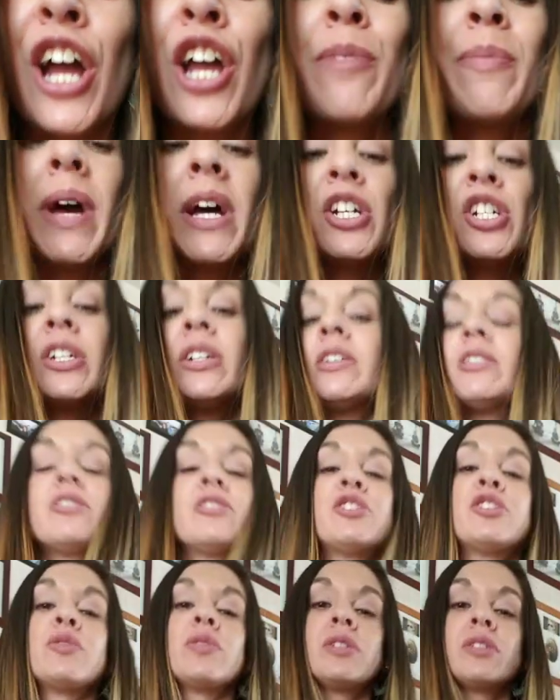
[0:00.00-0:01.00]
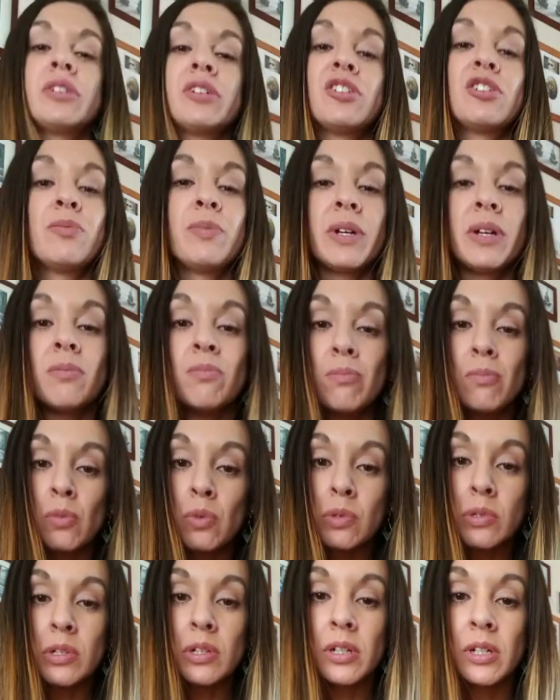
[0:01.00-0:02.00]
I imagine it'll do a little bit
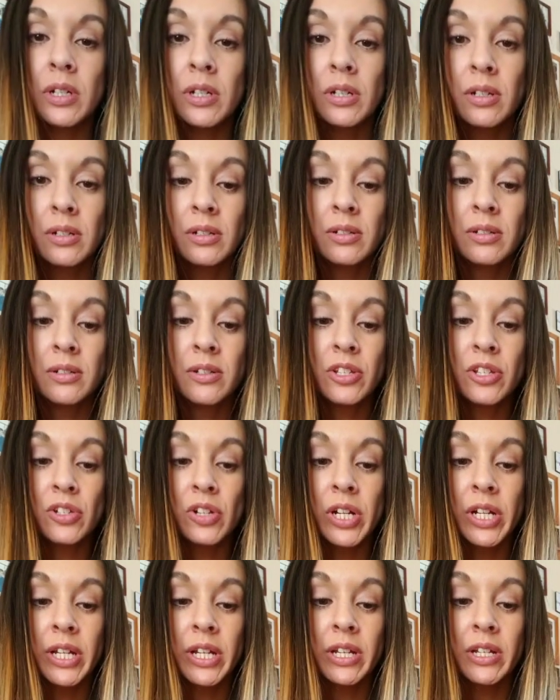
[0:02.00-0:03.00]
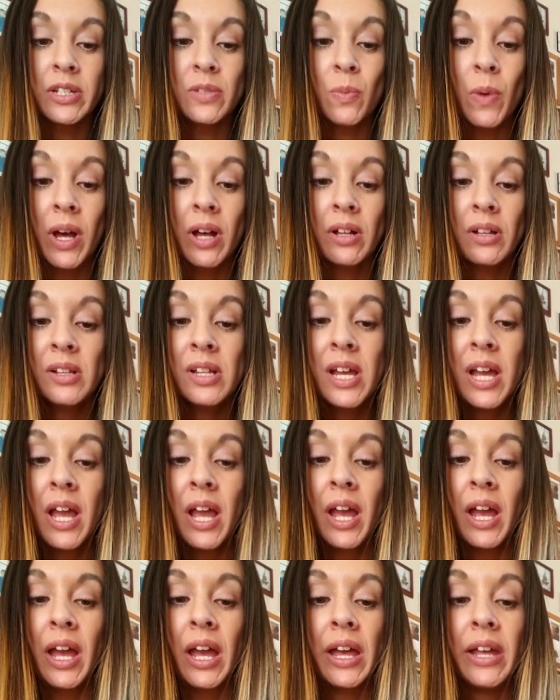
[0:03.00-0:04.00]
more straightening as well,
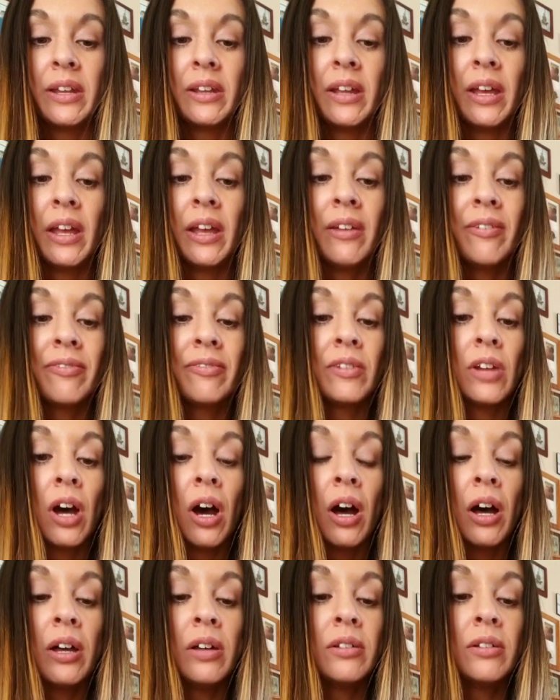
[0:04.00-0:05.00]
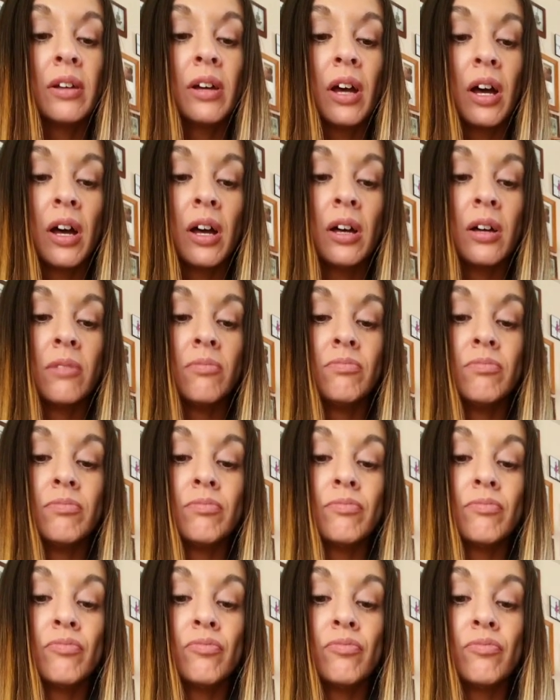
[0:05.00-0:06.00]
and if not,
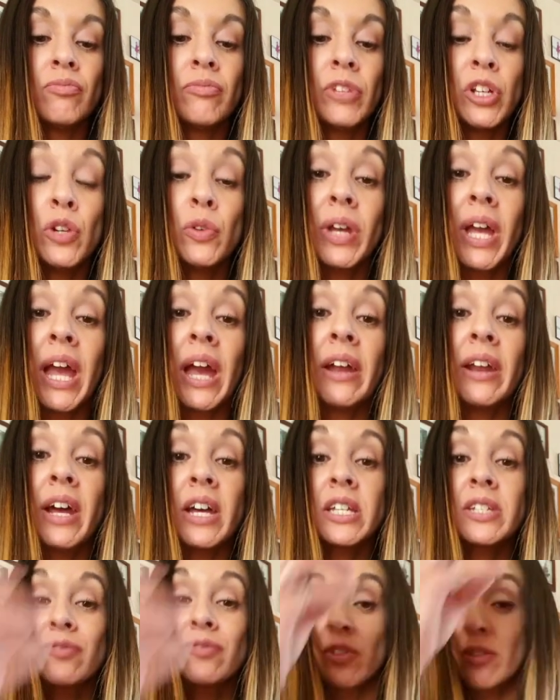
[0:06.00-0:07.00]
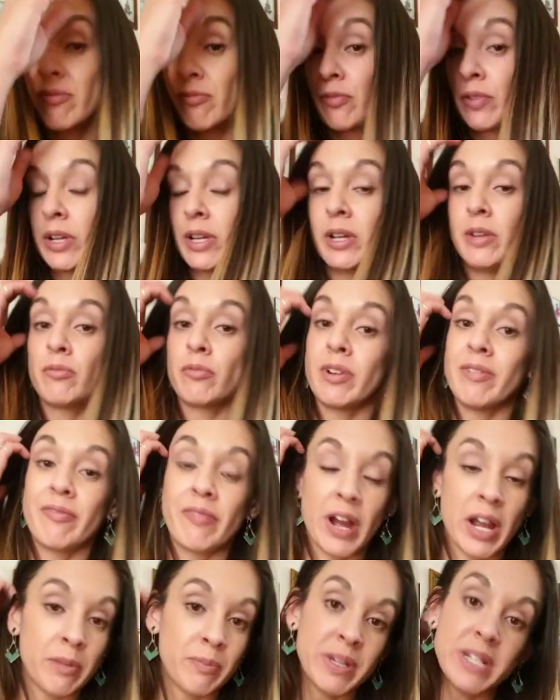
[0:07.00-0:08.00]
You can ask for free
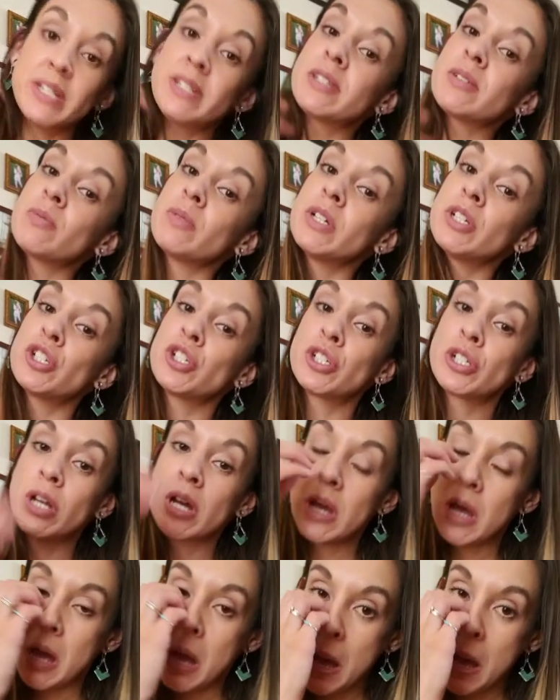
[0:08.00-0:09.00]
refinements, which